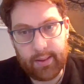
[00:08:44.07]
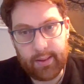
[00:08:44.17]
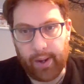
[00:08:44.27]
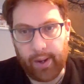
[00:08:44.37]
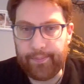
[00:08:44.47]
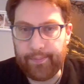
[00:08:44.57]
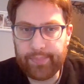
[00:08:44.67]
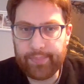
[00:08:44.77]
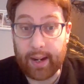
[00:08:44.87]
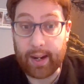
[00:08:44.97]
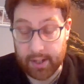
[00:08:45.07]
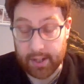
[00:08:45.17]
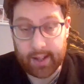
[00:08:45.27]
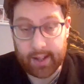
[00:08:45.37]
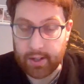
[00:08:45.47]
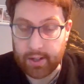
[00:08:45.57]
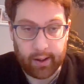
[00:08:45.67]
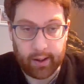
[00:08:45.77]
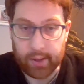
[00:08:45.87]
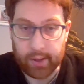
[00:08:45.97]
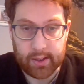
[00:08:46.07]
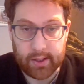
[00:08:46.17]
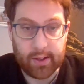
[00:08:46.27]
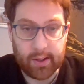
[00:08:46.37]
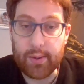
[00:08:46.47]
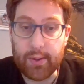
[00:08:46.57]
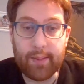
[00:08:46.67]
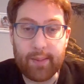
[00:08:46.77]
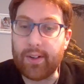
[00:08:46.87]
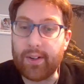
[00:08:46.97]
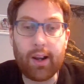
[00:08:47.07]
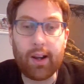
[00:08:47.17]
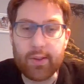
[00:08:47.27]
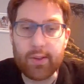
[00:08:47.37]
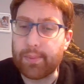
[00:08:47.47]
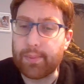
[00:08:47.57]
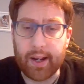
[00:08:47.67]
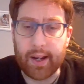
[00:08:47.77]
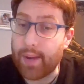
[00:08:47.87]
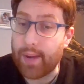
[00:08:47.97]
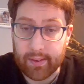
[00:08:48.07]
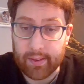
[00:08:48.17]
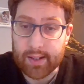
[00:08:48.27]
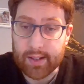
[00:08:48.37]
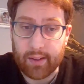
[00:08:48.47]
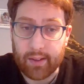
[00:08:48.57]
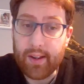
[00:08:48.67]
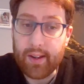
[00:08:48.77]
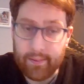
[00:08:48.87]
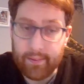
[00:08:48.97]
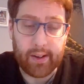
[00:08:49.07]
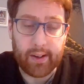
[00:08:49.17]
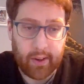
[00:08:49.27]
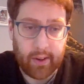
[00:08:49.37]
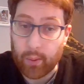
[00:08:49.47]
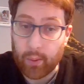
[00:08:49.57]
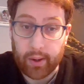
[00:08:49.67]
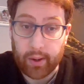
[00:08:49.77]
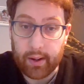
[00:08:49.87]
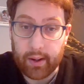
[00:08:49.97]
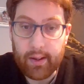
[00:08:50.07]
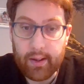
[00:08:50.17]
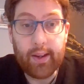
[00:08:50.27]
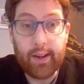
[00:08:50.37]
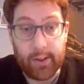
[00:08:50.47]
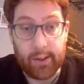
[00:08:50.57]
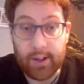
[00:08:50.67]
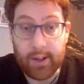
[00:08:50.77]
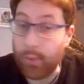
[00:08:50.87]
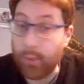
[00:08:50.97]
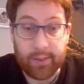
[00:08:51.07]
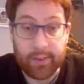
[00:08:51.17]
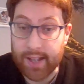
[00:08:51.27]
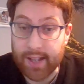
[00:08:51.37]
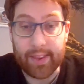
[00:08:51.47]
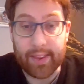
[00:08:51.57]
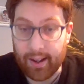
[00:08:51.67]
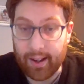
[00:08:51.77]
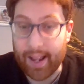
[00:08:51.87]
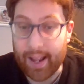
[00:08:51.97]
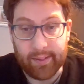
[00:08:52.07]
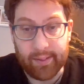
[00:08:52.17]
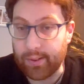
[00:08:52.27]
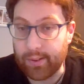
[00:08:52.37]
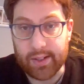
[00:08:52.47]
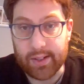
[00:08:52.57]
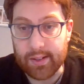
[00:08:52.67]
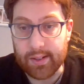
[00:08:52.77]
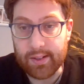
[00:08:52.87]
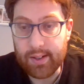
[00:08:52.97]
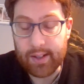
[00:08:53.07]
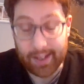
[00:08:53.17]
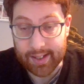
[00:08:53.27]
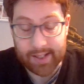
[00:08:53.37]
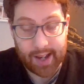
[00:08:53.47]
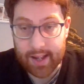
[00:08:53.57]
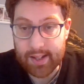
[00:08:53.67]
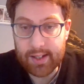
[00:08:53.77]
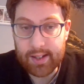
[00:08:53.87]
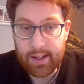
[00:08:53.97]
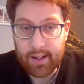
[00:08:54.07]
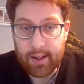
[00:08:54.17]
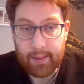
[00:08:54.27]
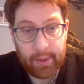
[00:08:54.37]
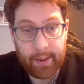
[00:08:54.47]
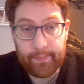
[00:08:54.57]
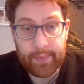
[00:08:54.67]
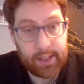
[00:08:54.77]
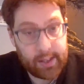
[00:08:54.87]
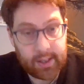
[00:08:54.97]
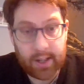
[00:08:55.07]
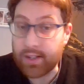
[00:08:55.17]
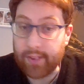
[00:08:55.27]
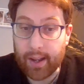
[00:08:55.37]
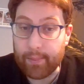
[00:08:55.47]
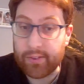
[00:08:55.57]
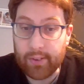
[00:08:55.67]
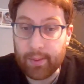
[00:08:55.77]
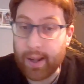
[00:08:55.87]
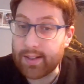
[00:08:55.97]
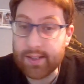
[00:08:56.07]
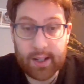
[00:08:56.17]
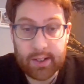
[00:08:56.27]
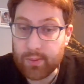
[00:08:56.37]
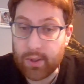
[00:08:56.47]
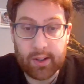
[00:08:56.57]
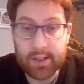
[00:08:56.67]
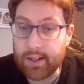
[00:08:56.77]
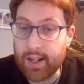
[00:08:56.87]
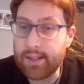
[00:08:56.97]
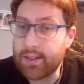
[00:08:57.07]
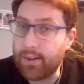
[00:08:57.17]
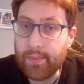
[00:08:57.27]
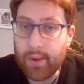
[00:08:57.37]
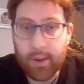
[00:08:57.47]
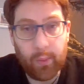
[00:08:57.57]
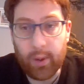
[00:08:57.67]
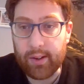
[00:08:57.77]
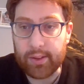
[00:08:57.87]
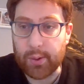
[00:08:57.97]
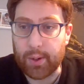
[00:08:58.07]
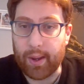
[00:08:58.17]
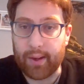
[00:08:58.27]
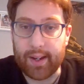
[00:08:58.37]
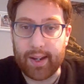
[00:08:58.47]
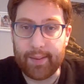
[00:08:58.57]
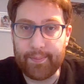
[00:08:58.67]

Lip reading: Well, that was an exceptionally hard question, so if you came even close to picking up any of that stuff, very, very well done. You really won't face anything like that level of question in the SATs. But it's a discussion I've had before about this text with lots of kids, so why not talk about it here?